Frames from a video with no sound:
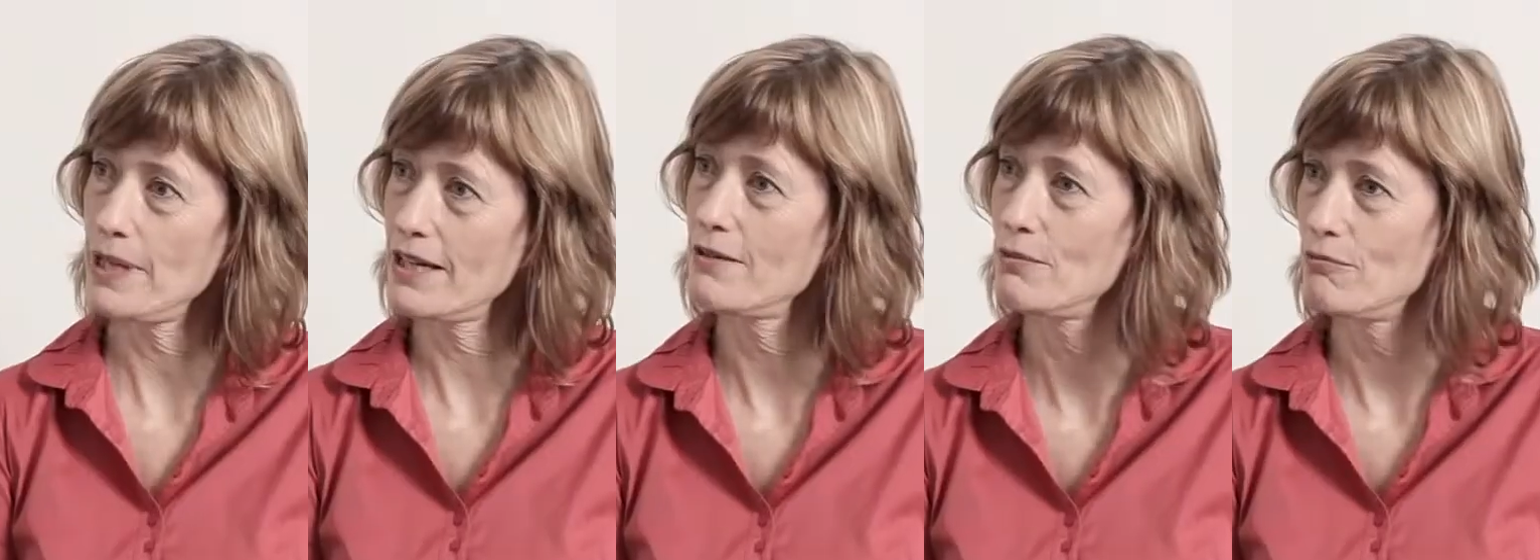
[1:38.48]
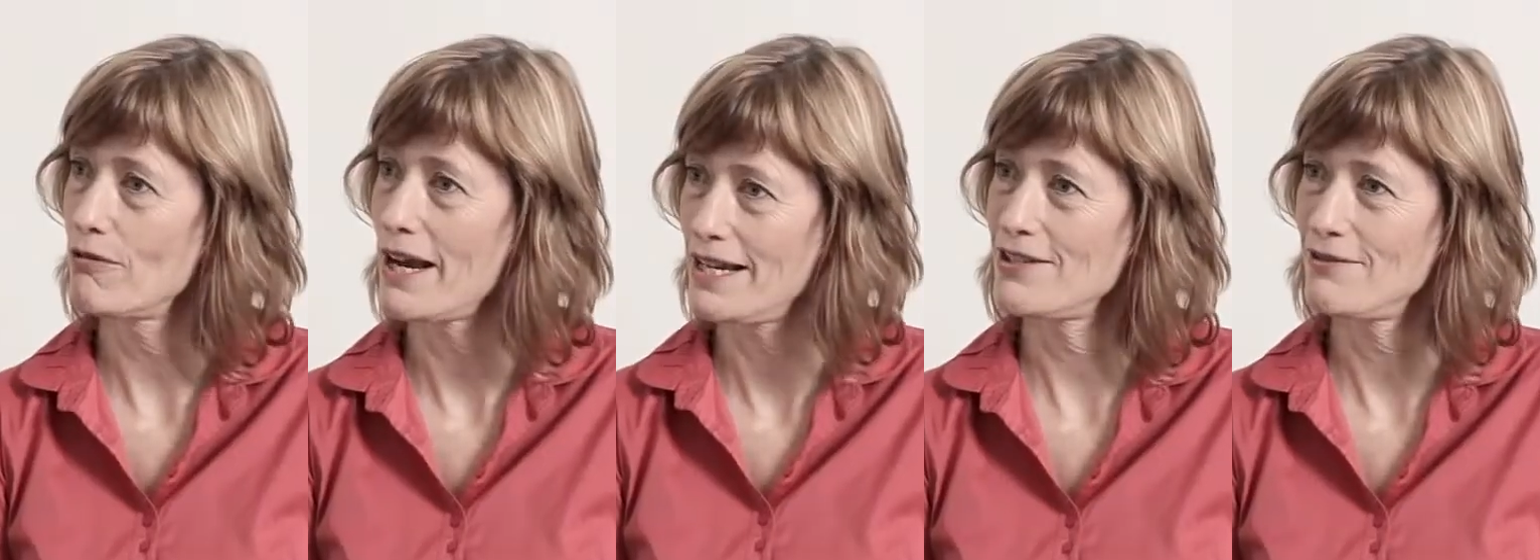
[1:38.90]
big
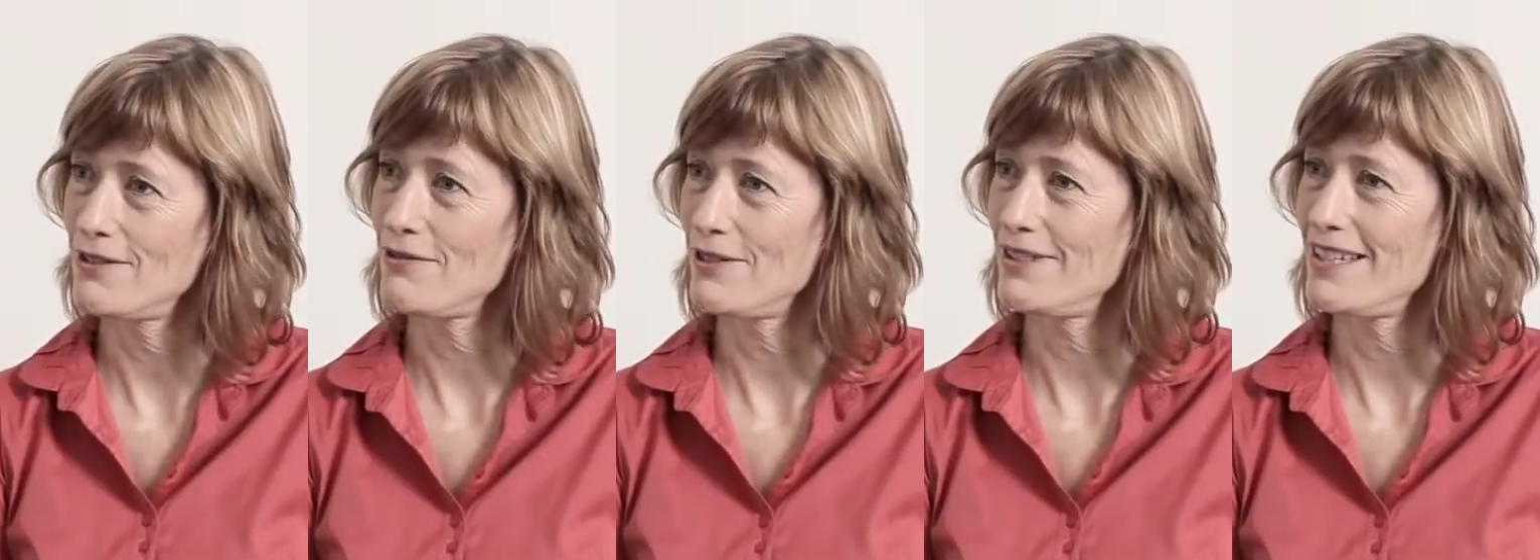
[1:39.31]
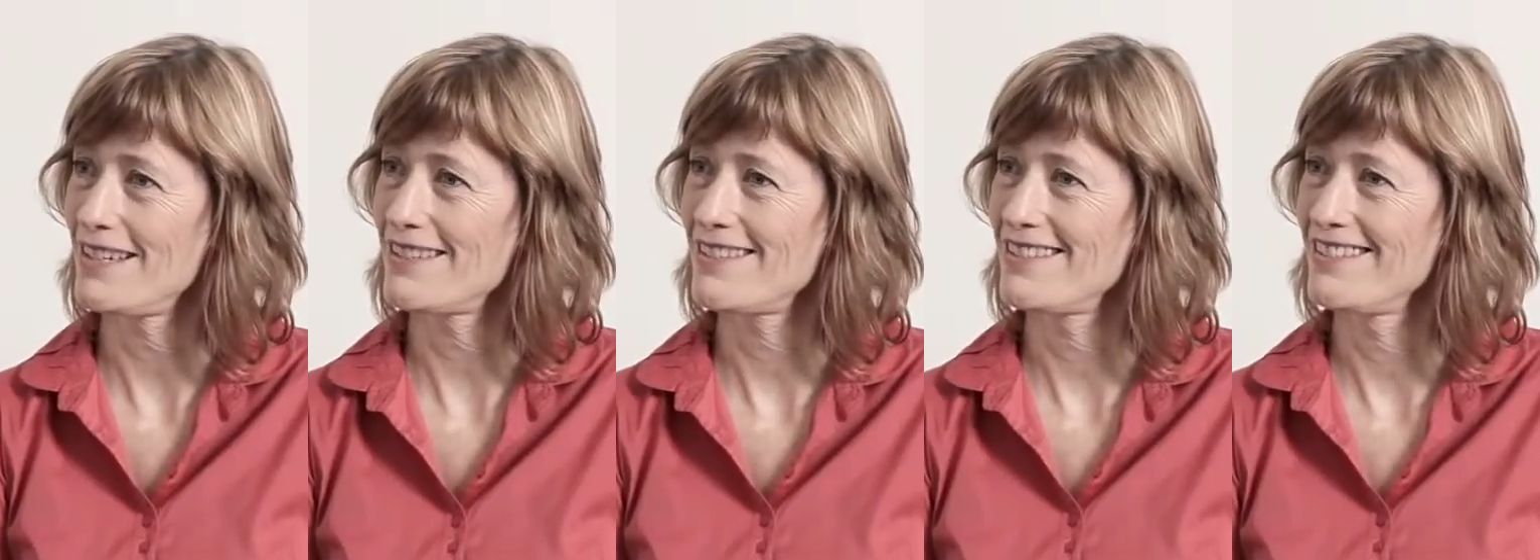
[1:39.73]
range of different
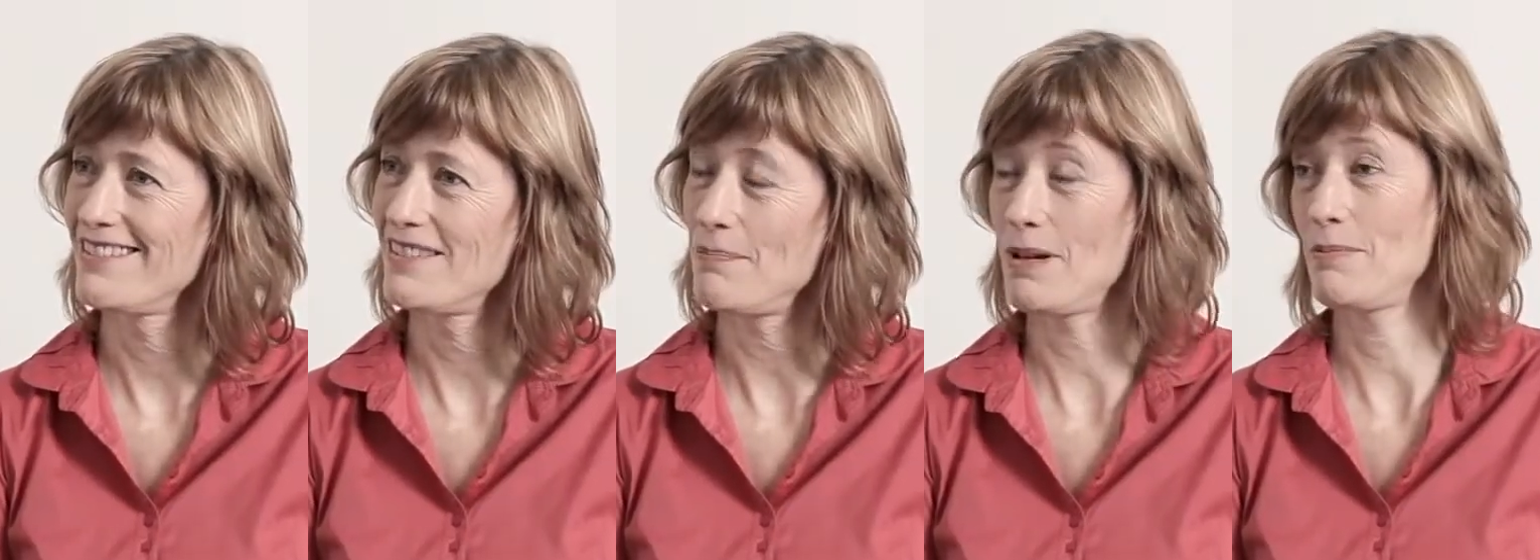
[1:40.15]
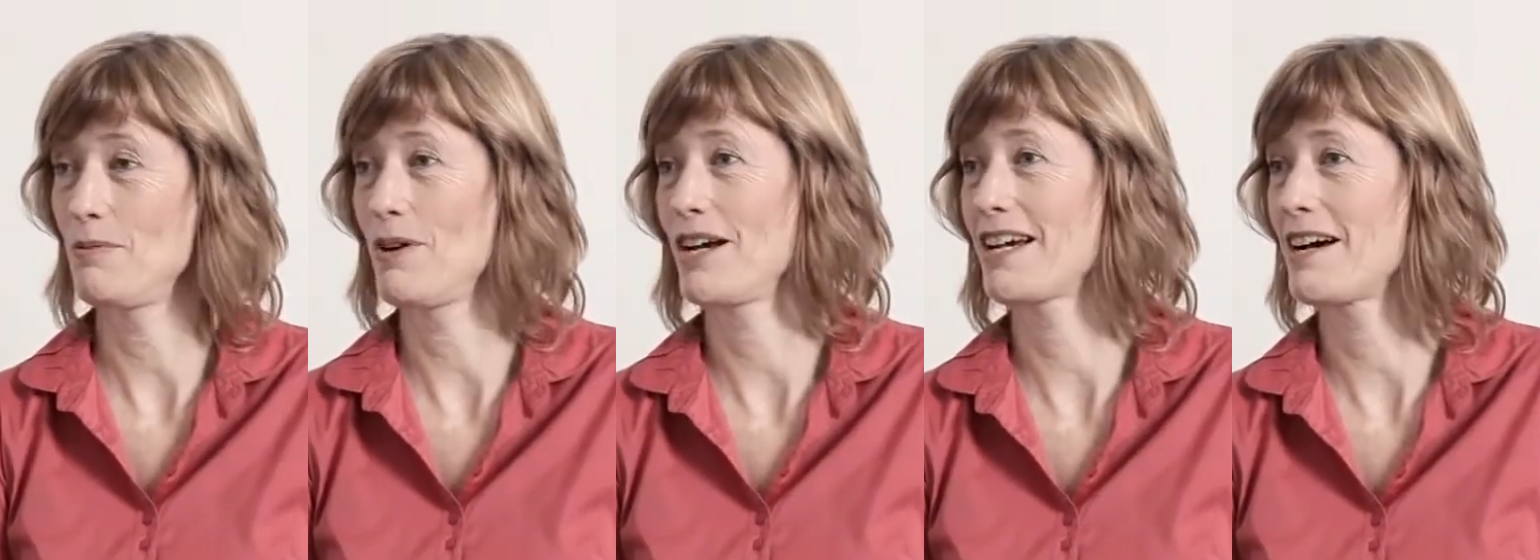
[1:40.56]
things that
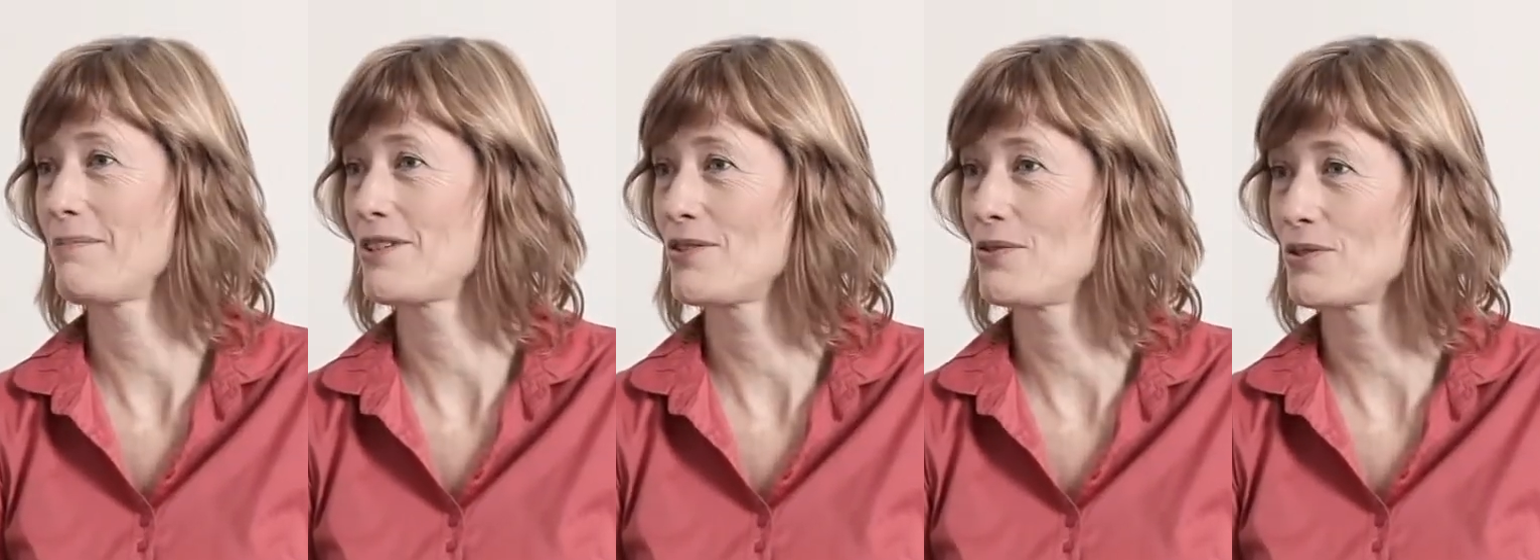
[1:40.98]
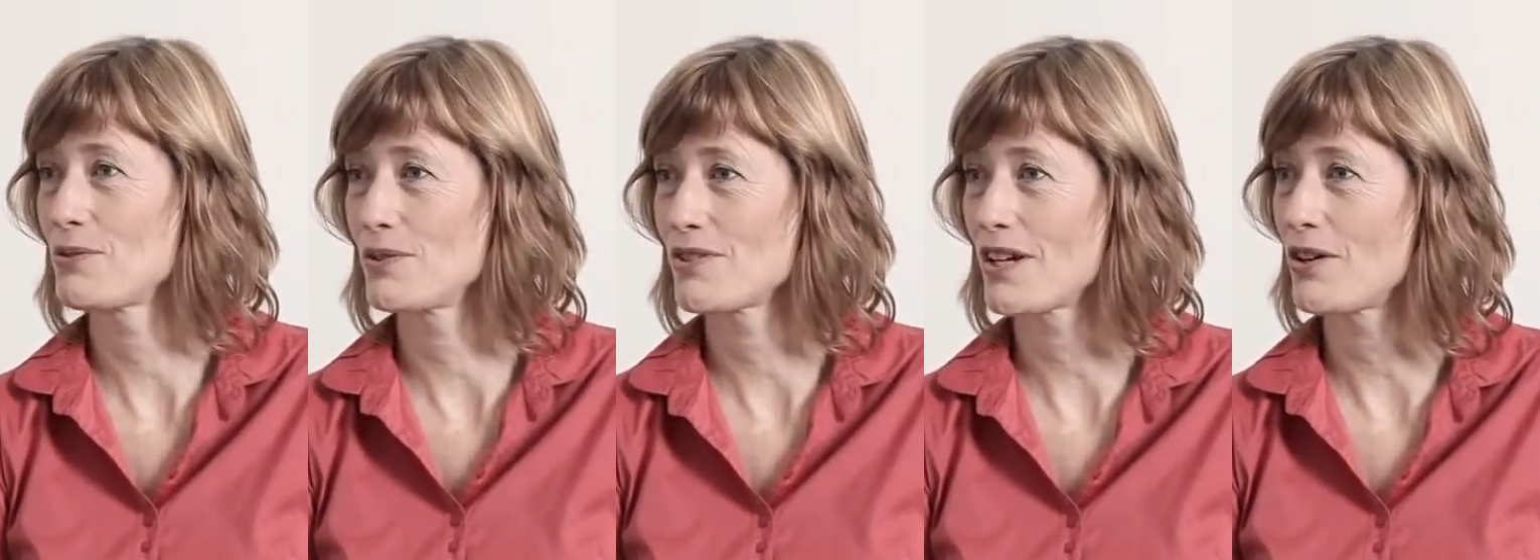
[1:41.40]
people might come to talk to a